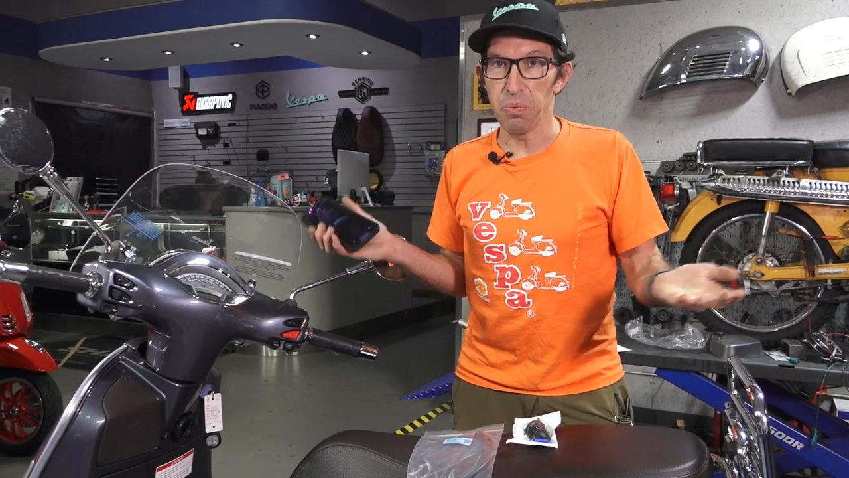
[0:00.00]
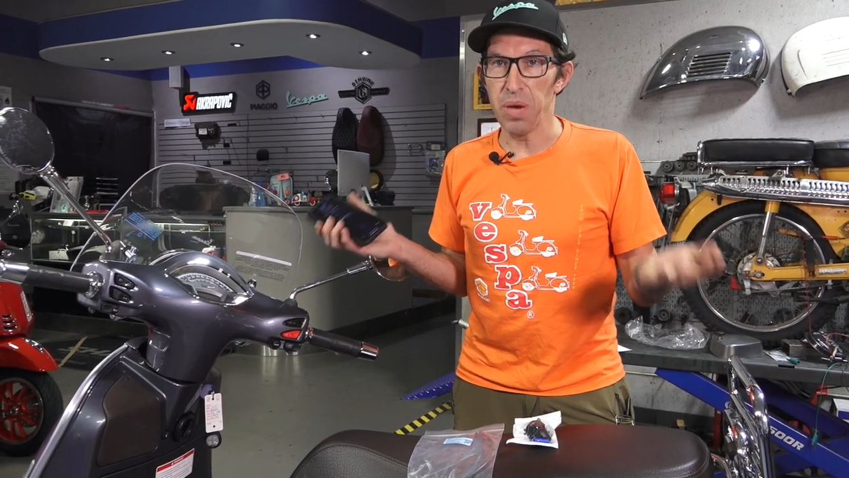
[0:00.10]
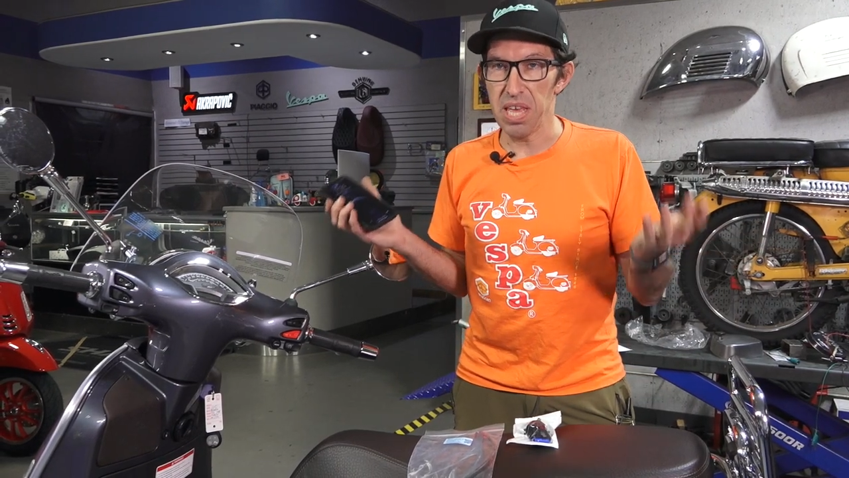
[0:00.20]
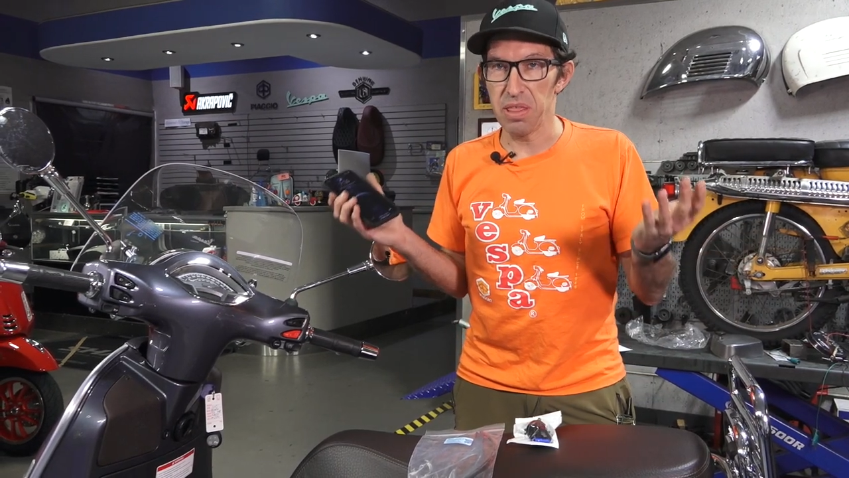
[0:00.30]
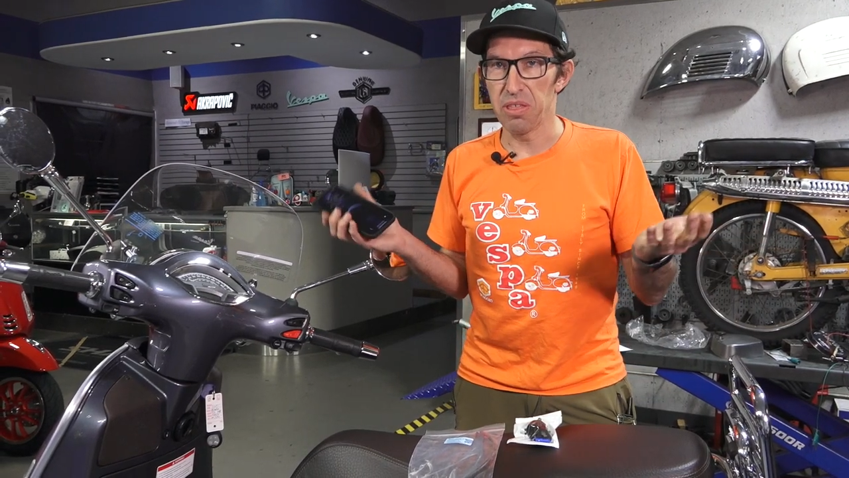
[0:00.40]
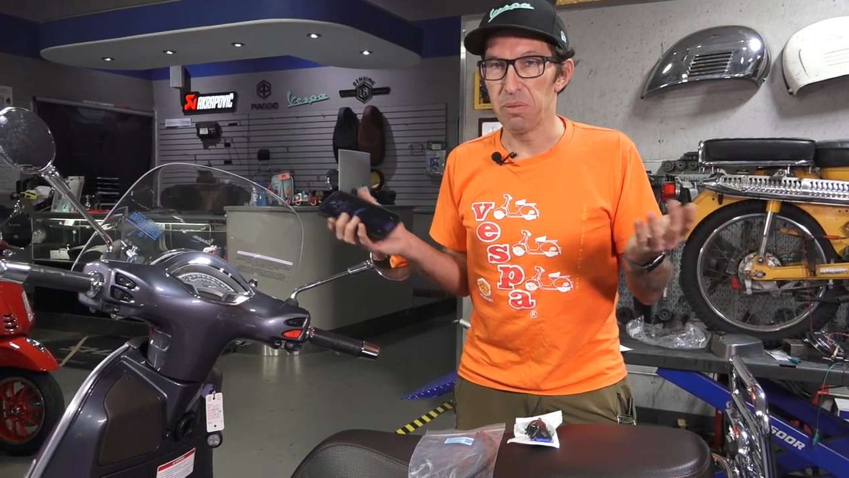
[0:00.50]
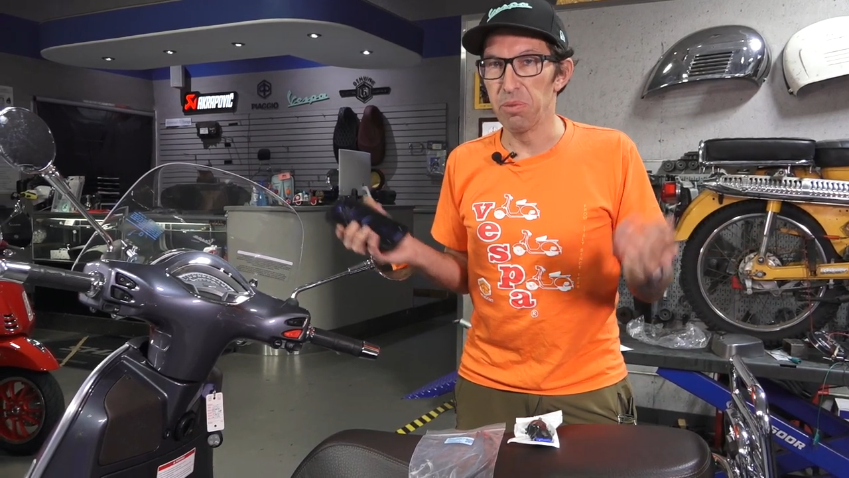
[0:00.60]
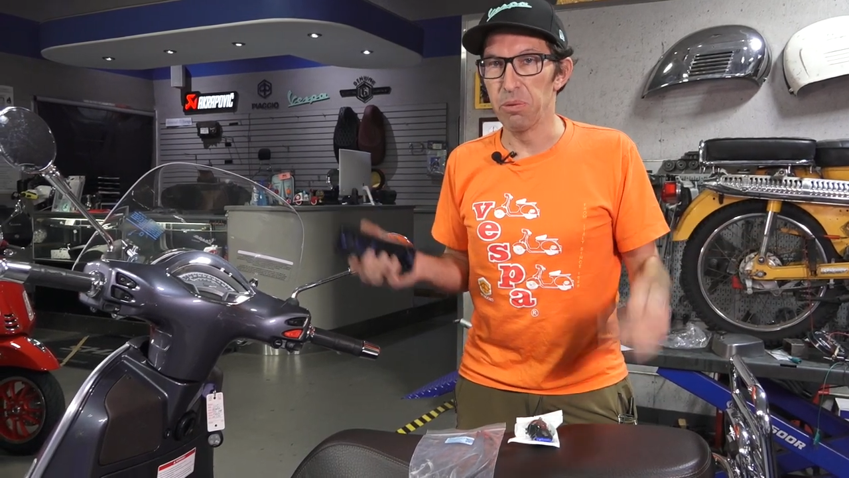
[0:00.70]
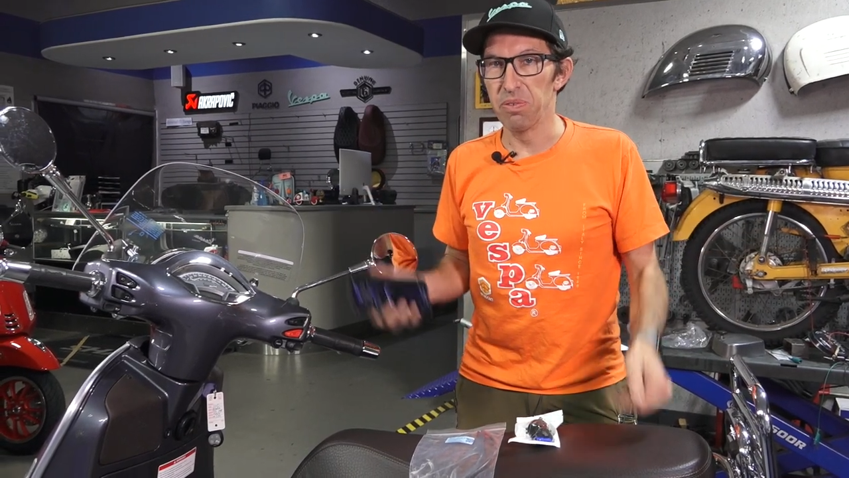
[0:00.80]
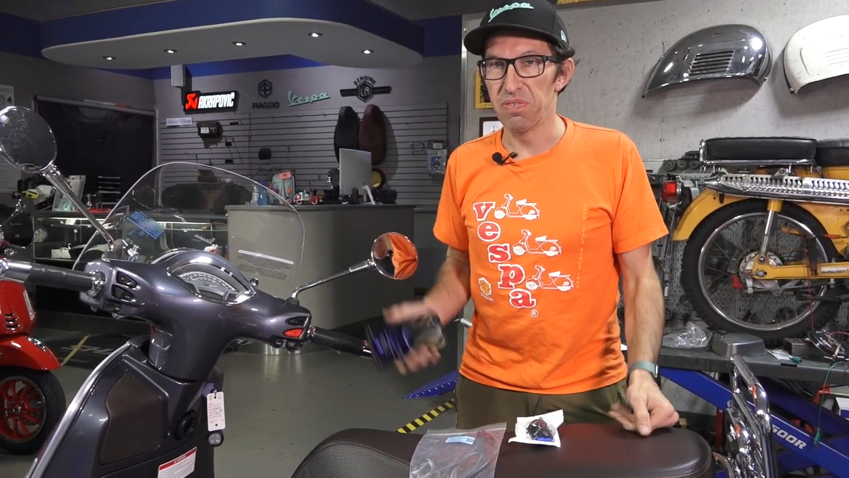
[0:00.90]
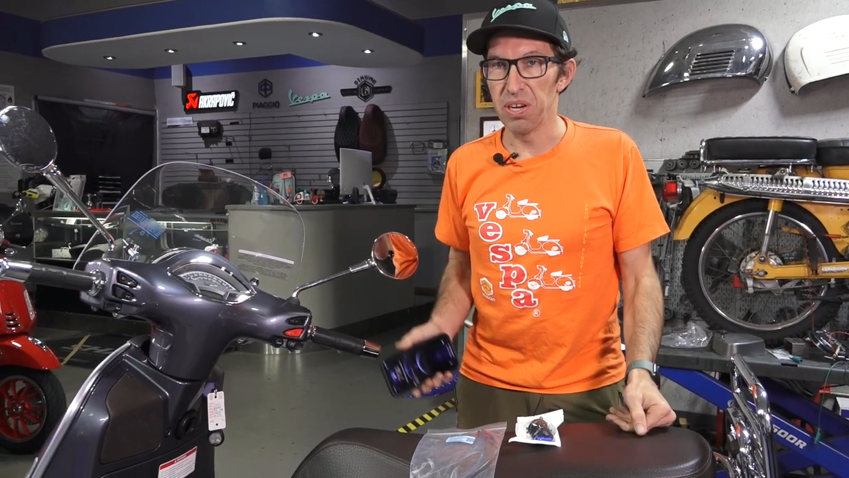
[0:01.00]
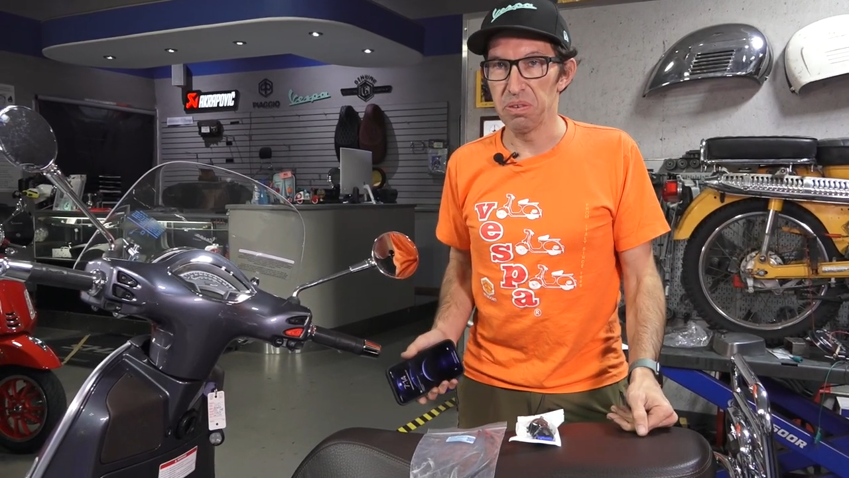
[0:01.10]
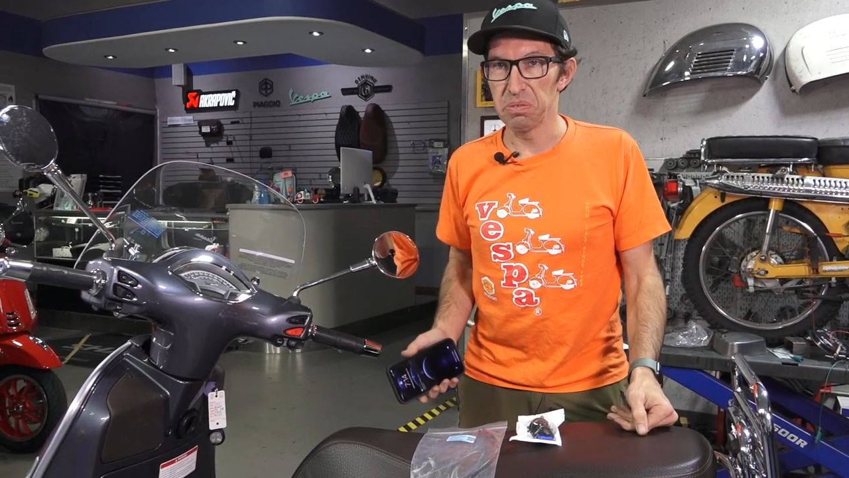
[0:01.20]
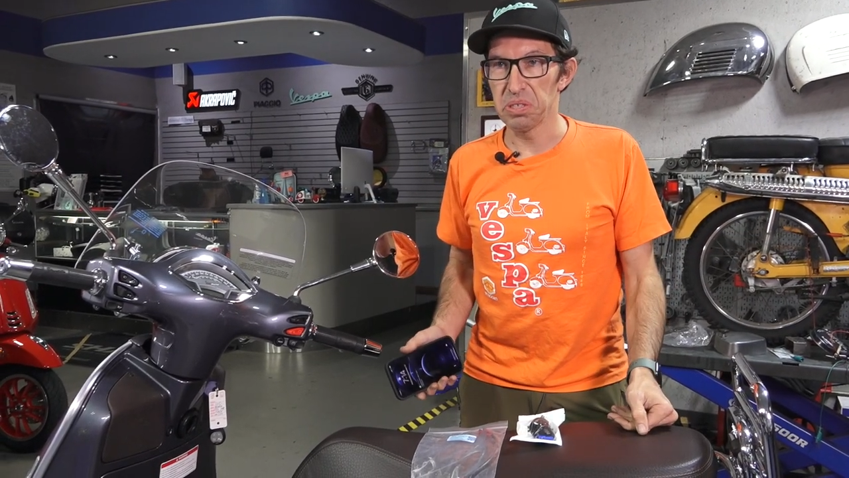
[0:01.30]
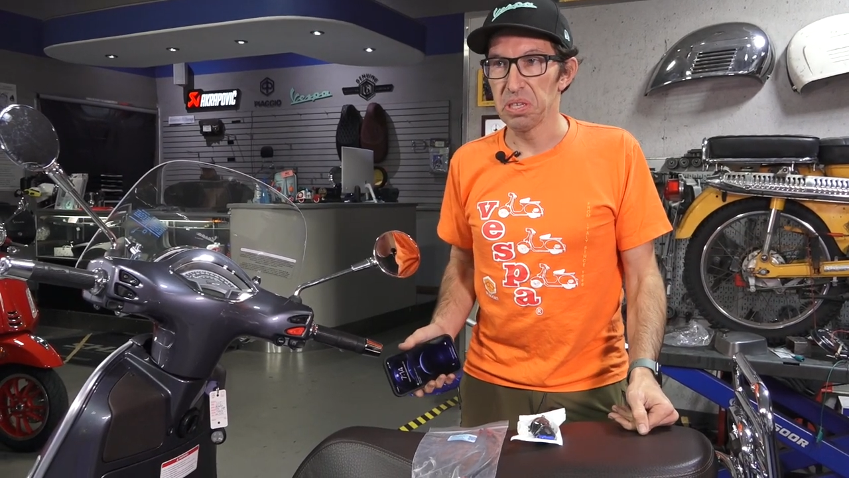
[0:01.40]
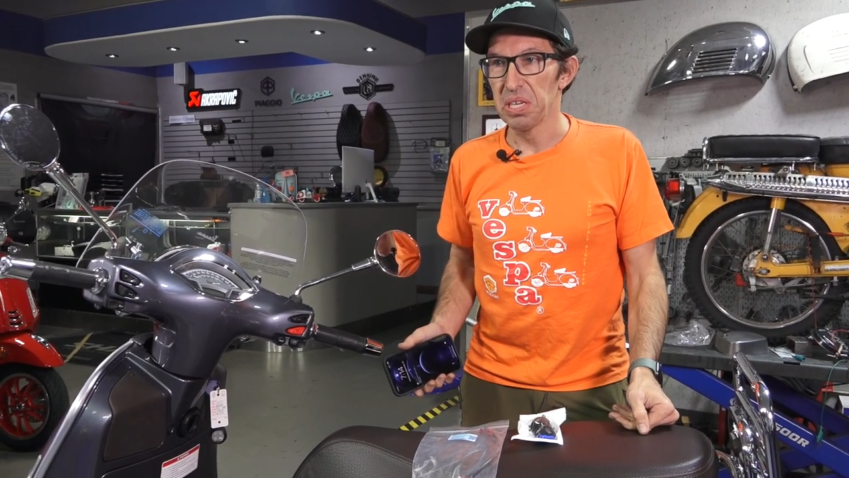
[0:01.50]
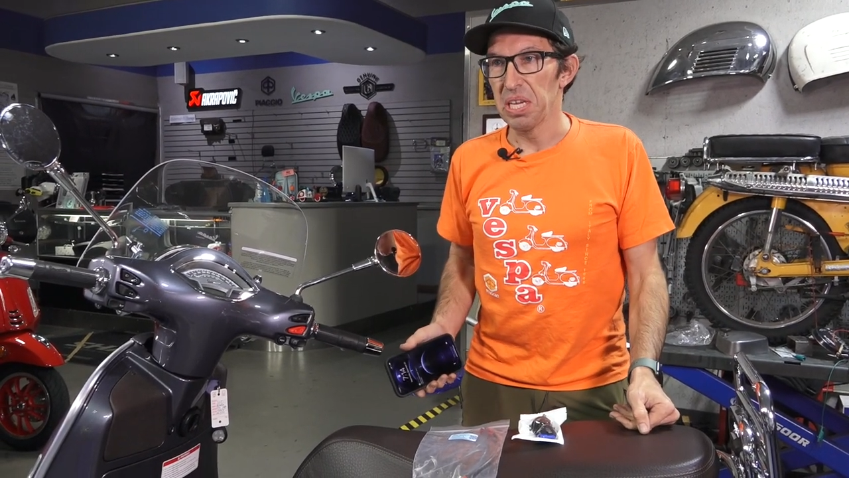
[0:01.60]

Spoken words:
with their mobile phones